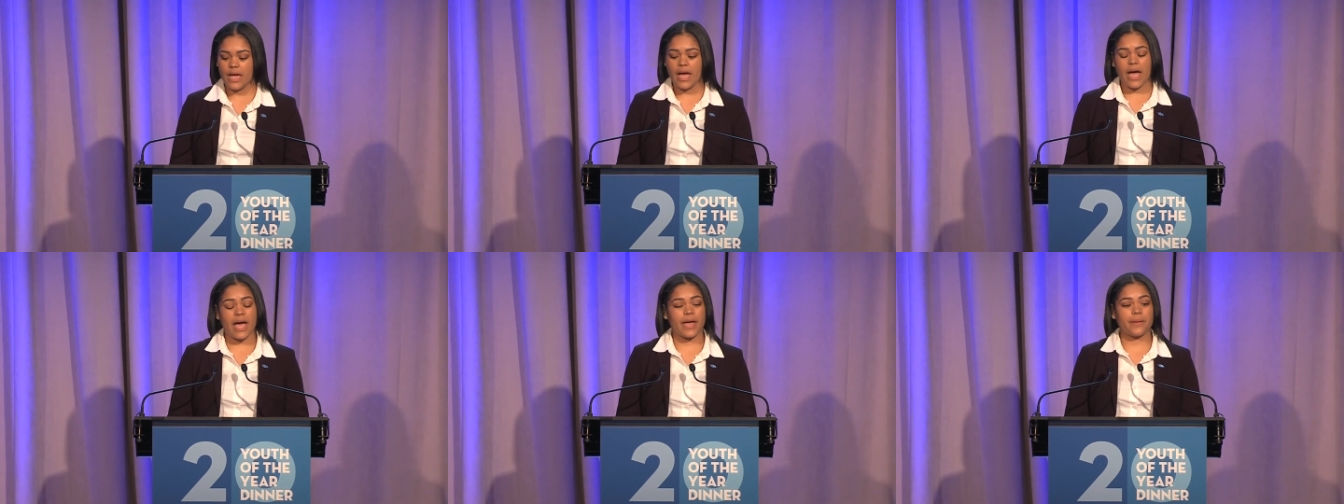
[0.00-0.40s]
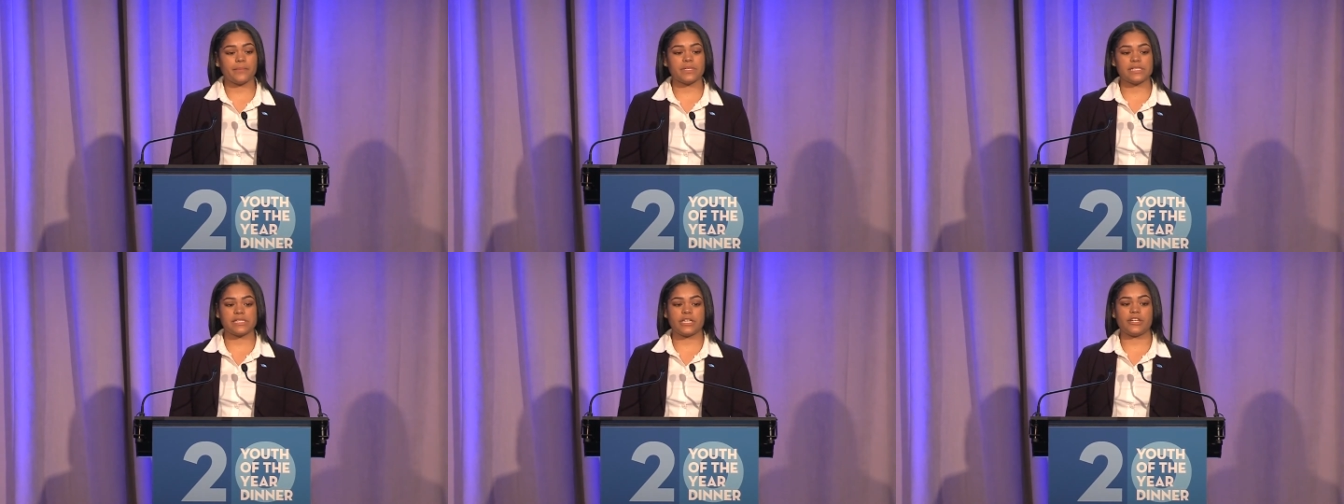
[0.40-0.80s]
I'm a
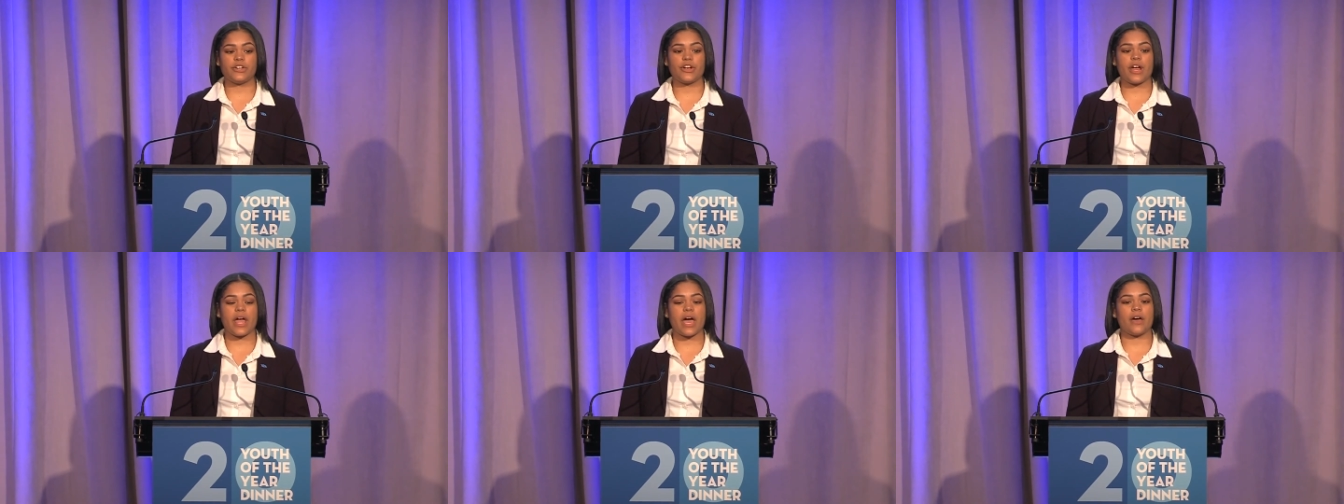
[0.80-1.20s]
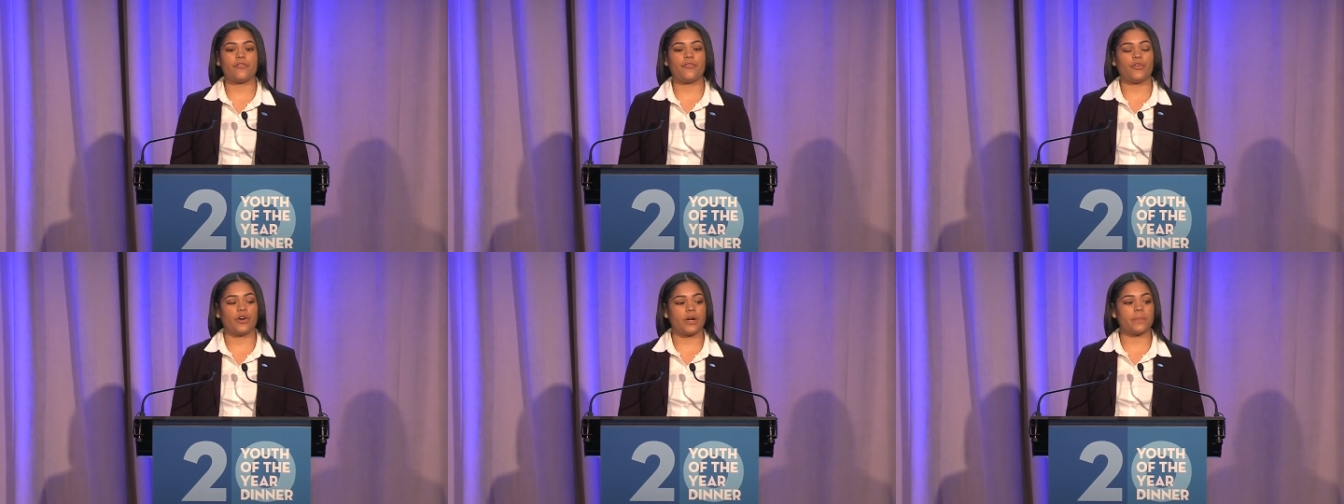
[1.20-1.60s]
senior at
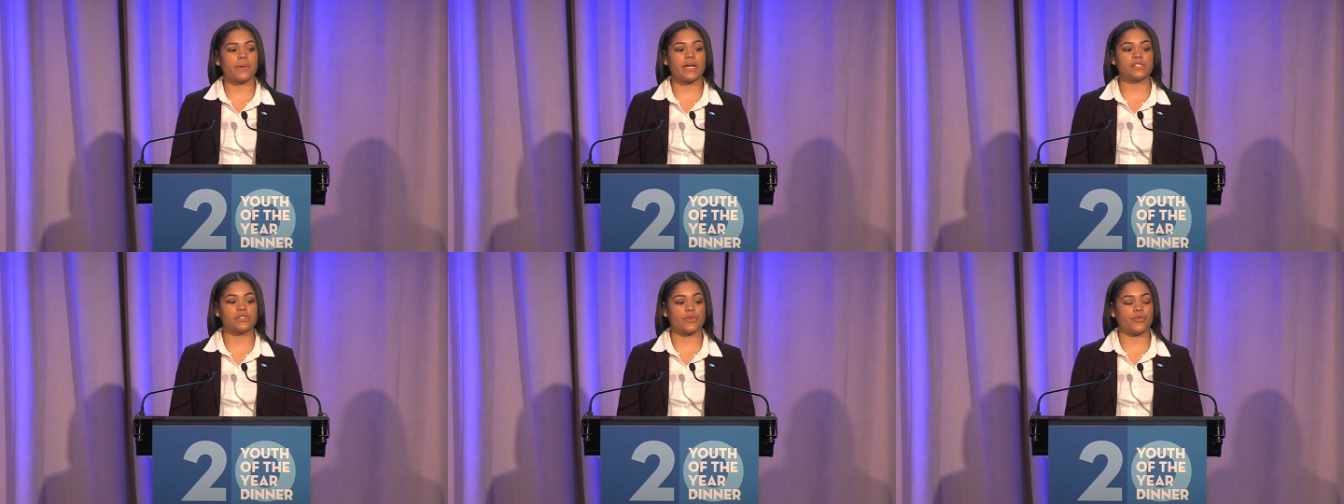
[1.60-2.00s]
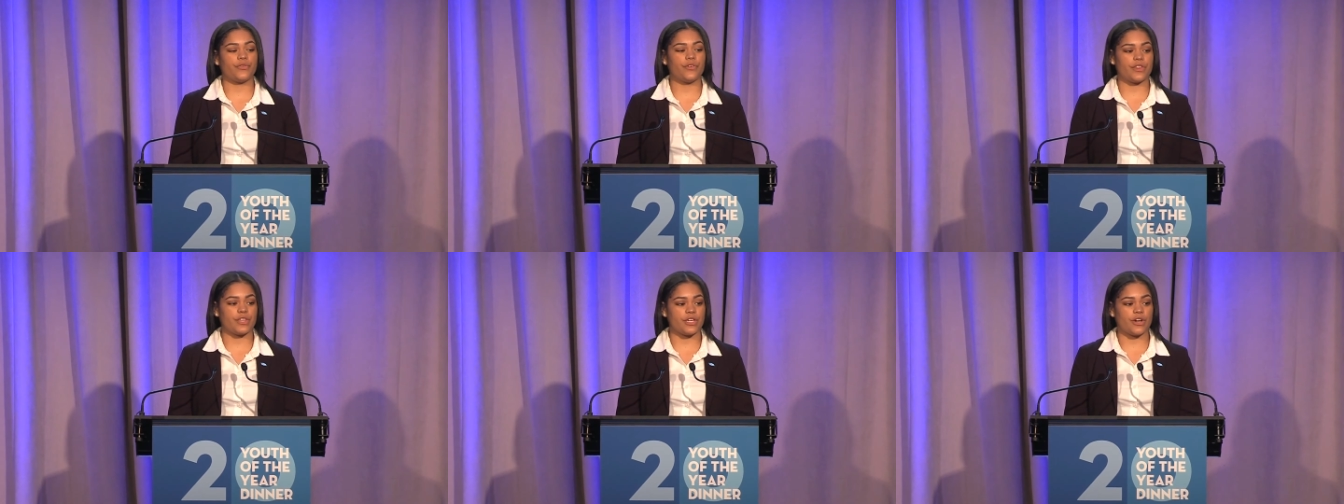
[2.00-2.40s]
Fordham High School for
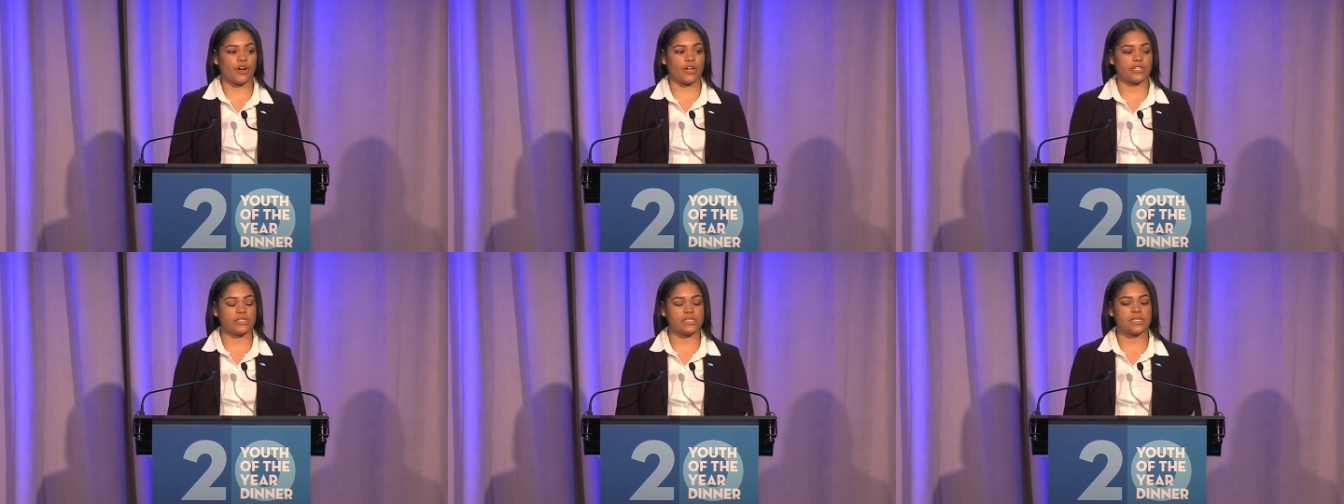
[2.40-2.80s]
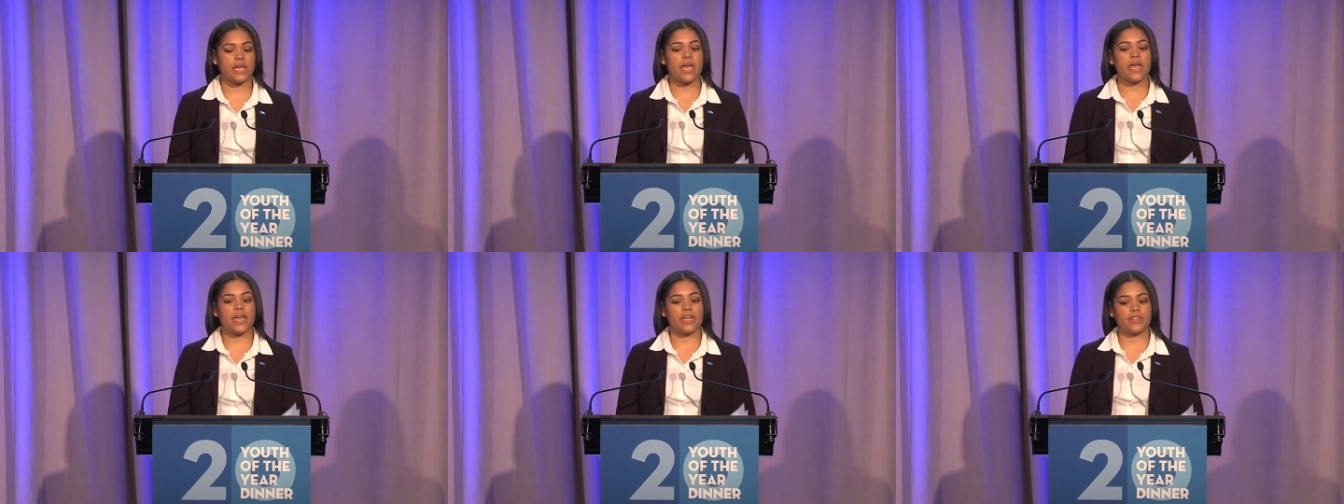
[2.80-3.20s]
the Arts
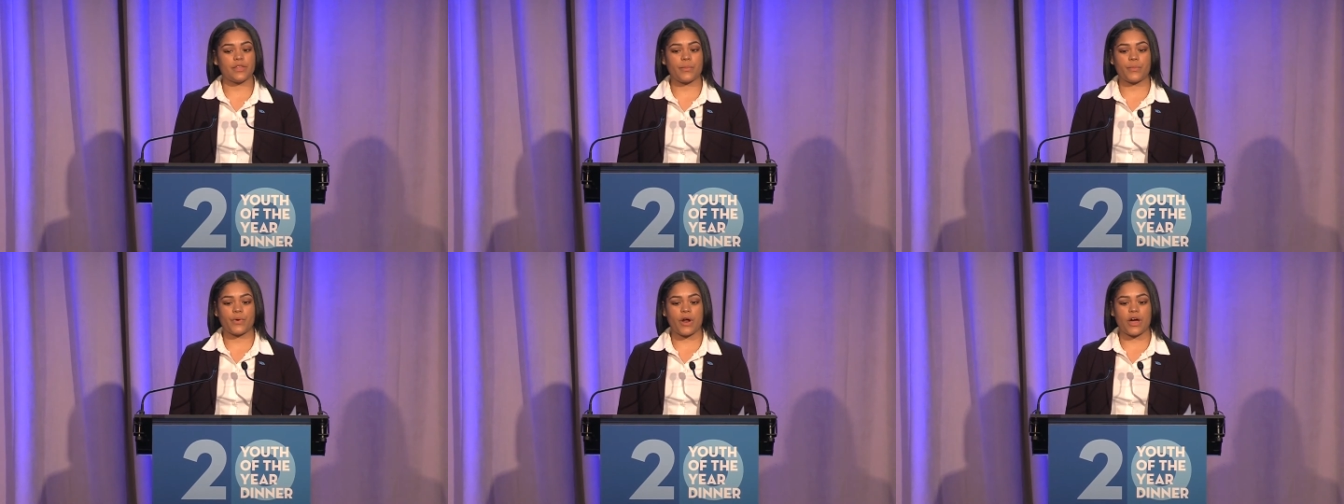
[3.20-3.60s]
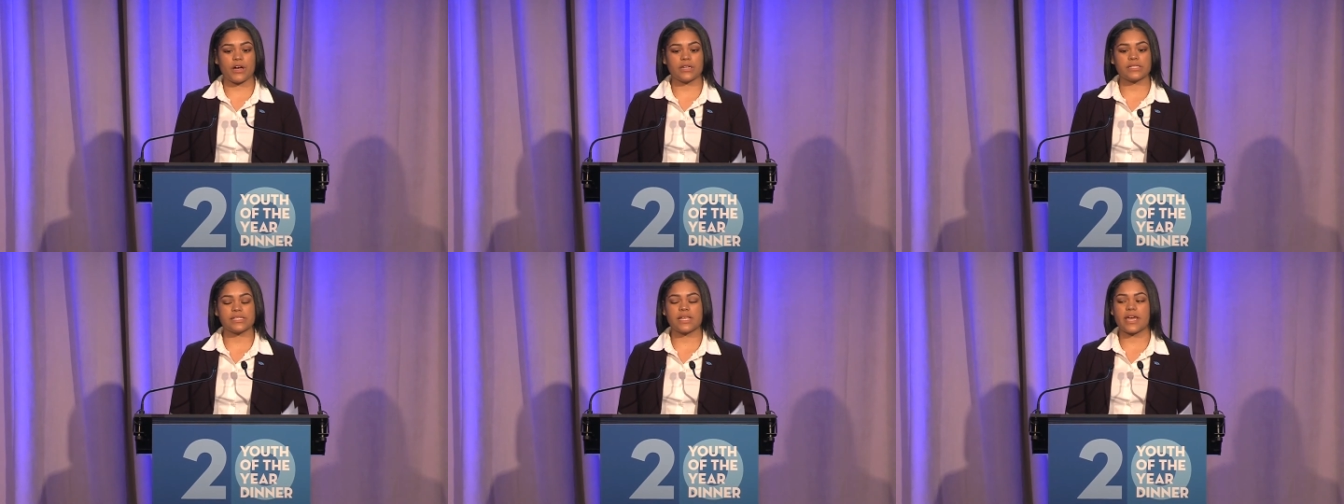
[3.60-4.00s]
in the Bronx,